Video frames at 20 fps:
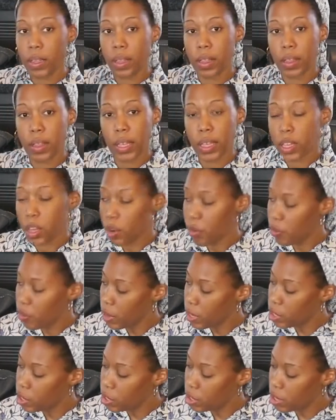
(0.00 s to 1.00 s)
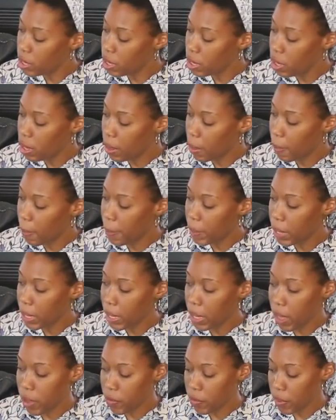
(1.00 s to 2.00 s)
The original
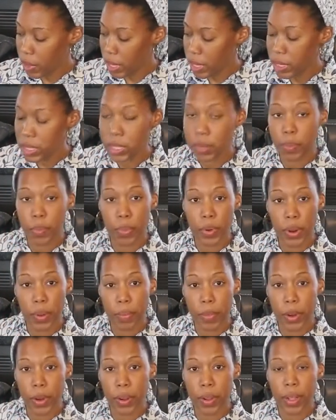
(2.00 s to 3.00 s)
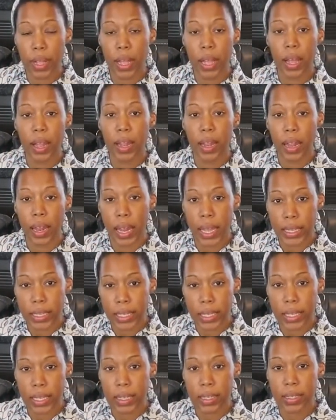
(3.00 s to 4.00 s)
McGuffey's Primer,
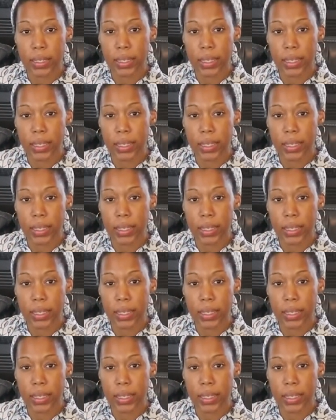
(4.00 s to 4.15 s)
lesson